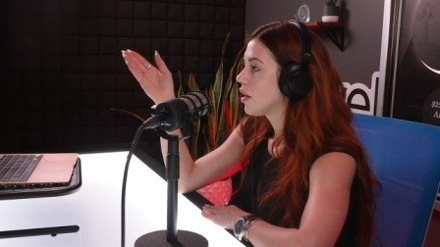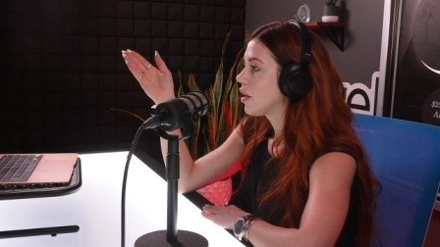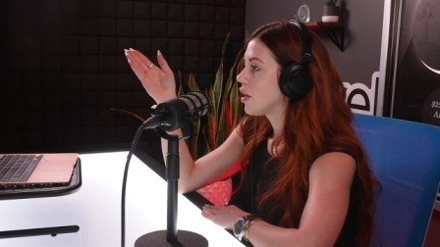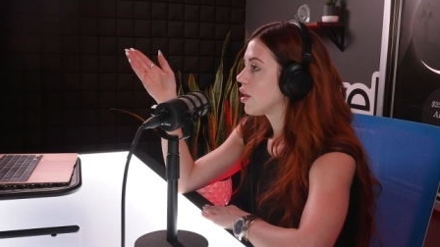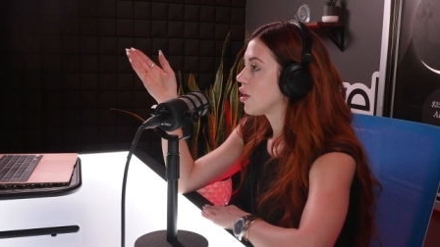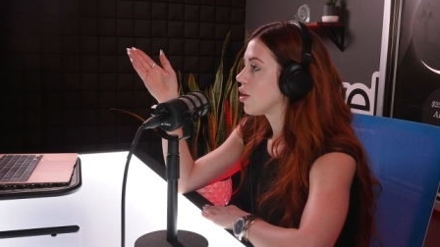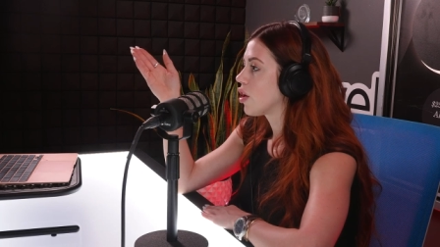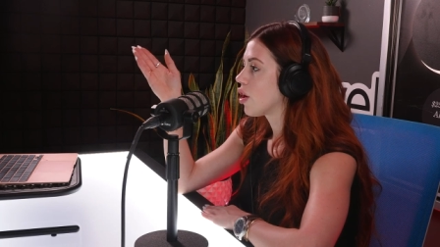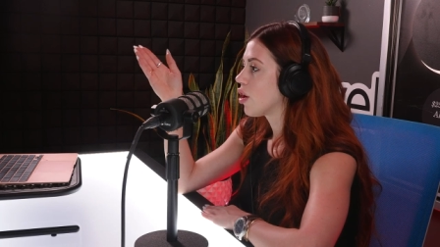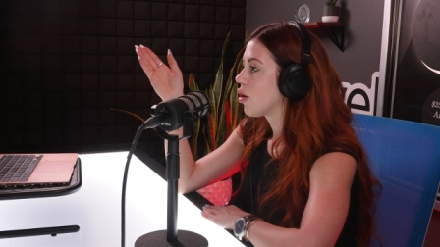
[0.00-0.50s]

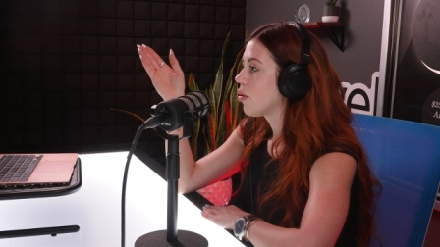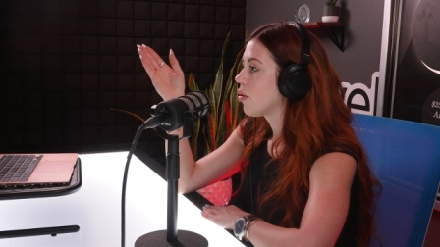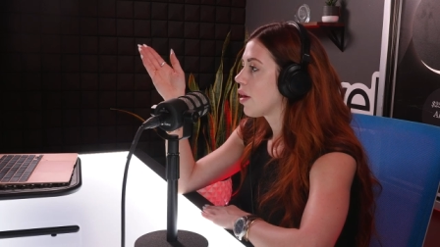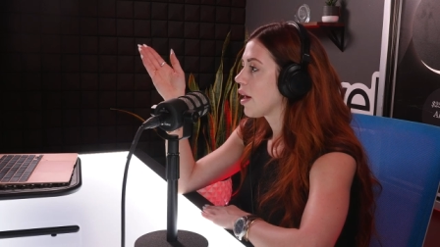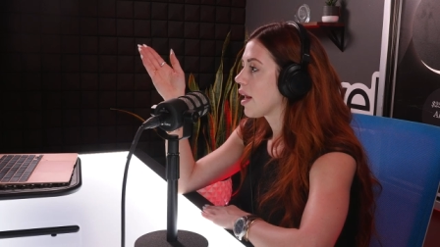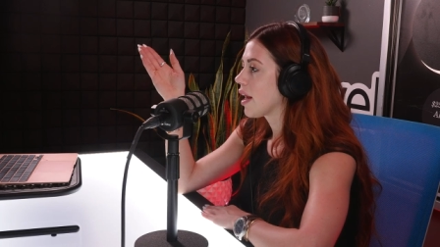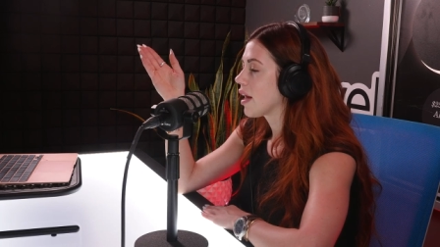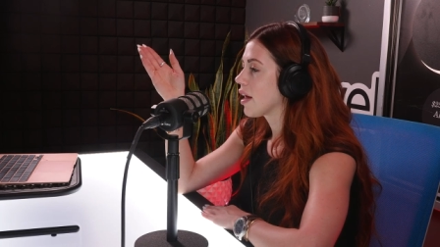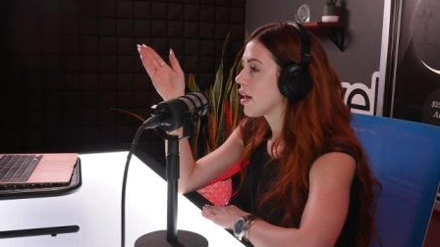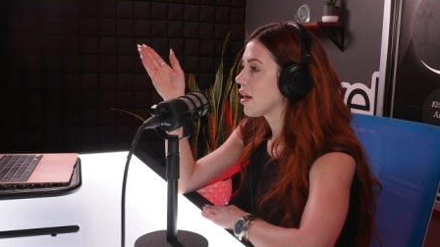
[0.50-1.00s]
You know,
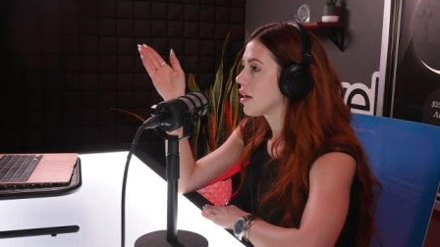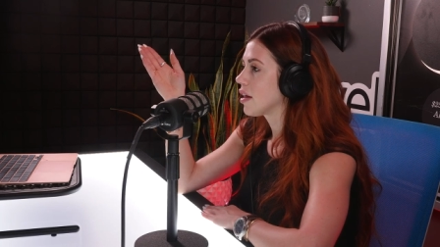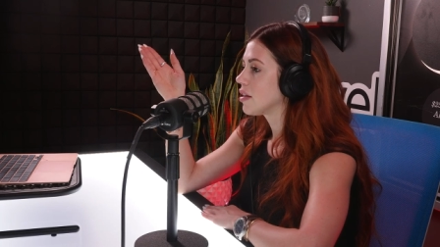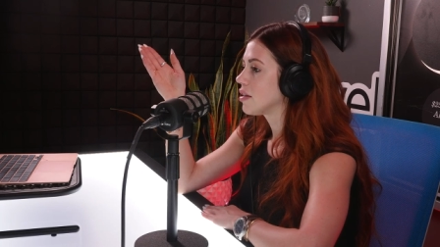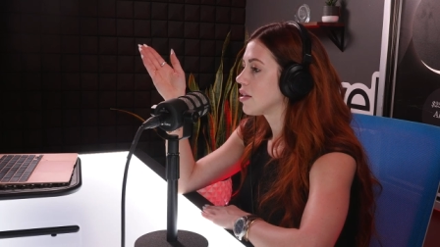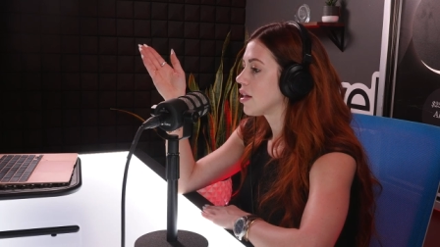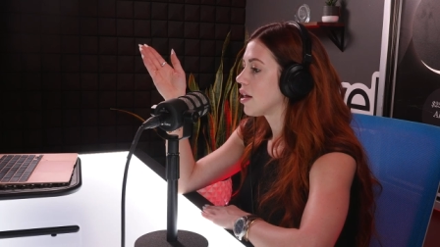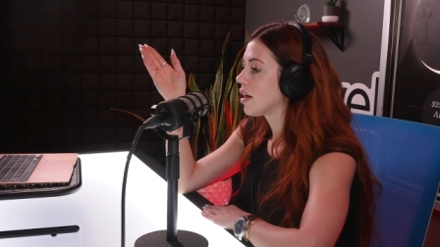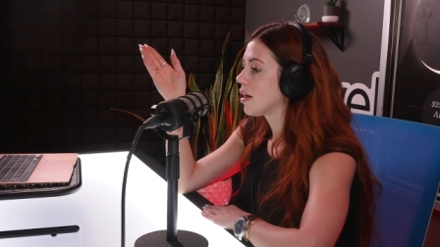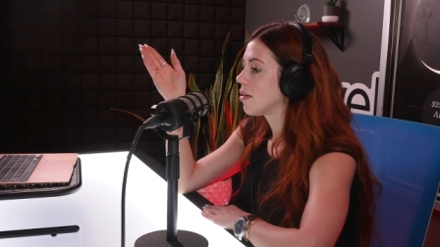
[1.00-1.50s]
and
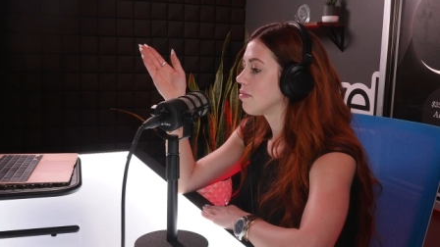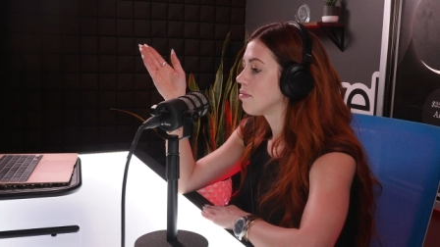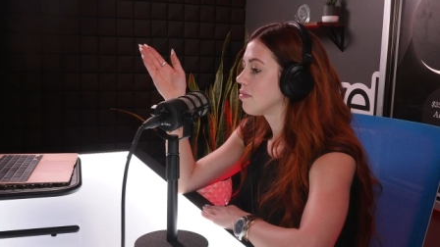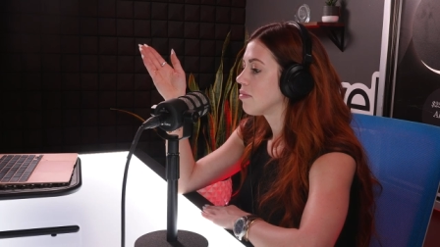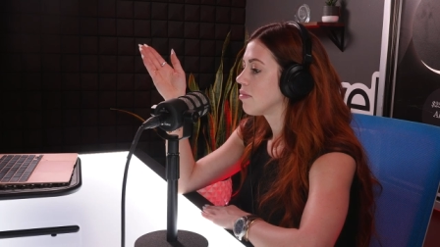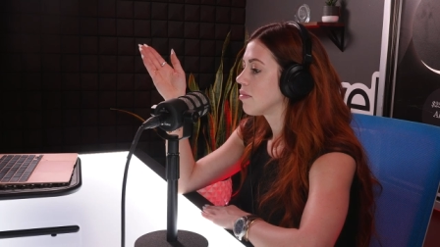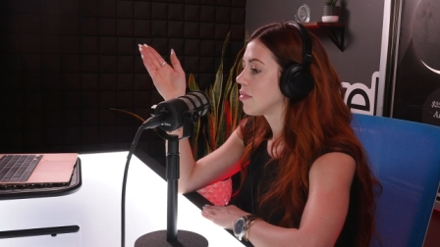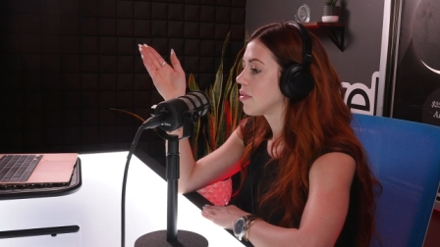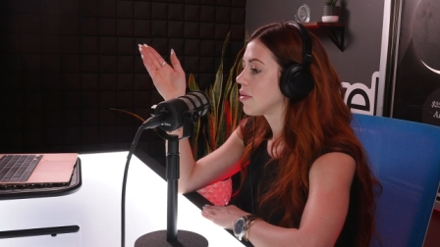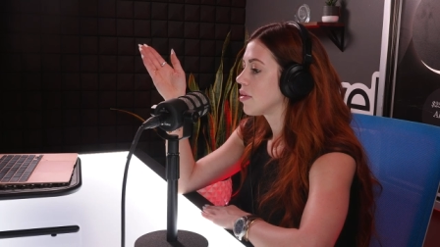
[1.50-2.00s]
um,
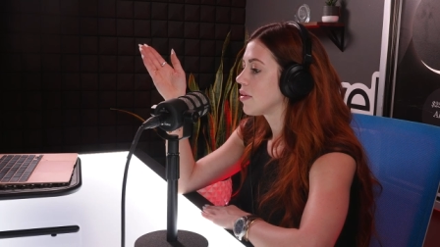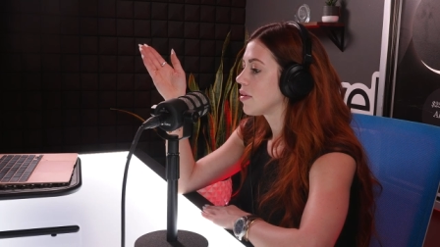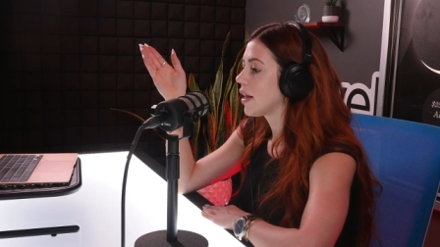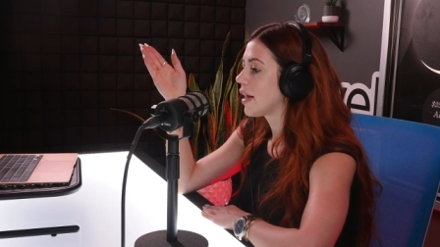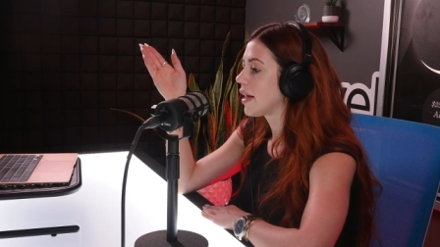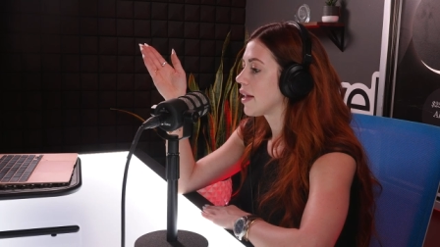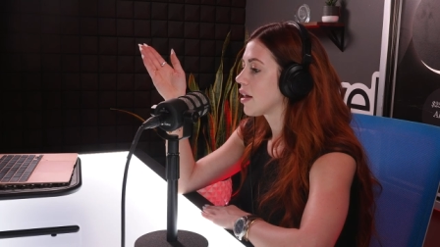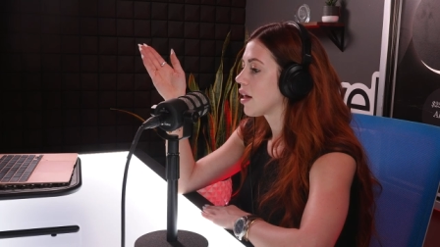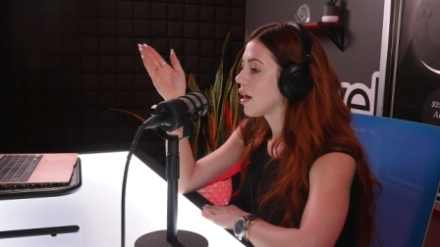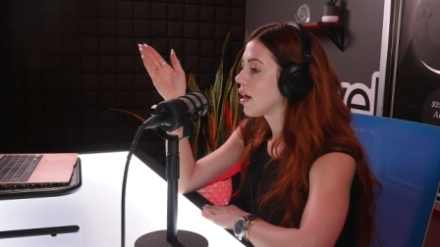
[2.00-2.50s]

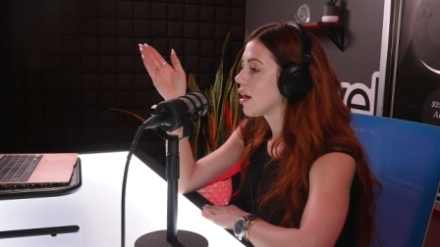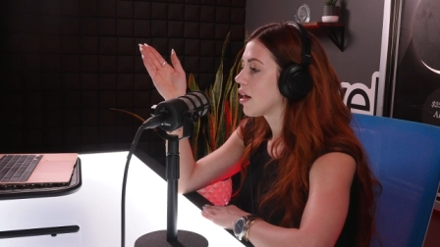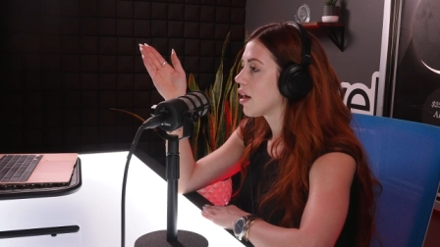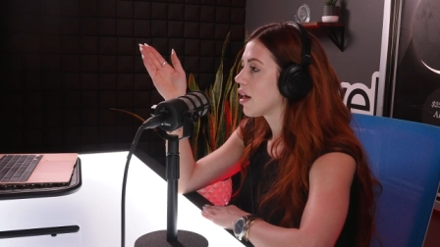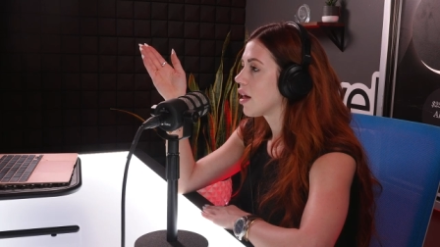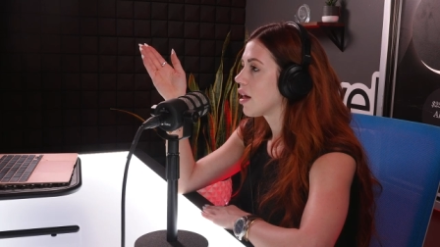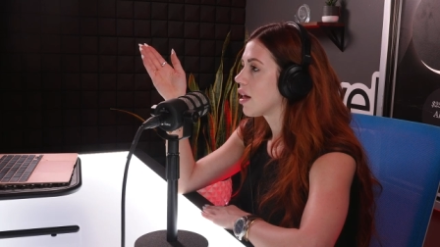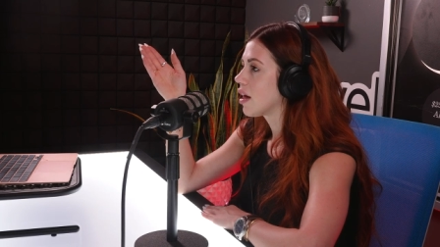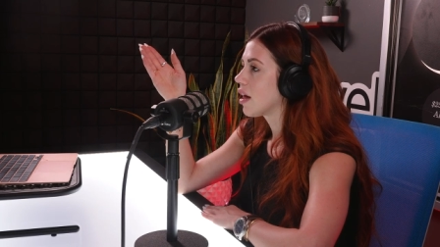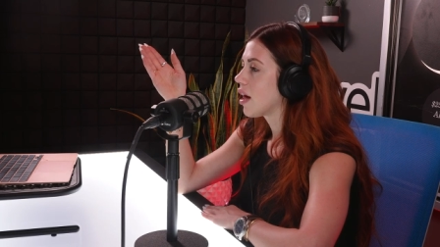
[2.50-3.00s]
like
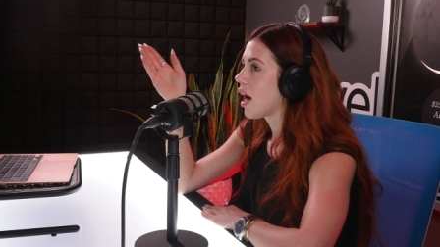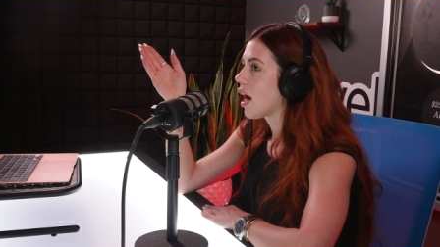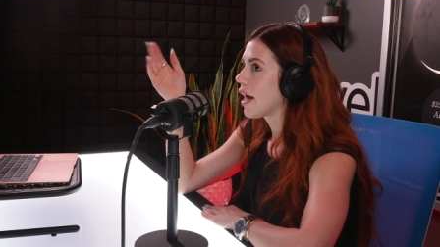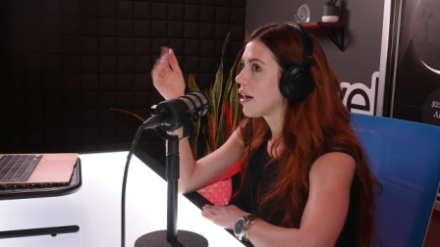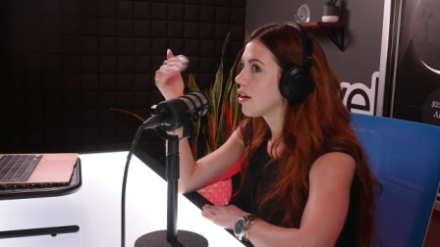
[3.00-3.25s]
I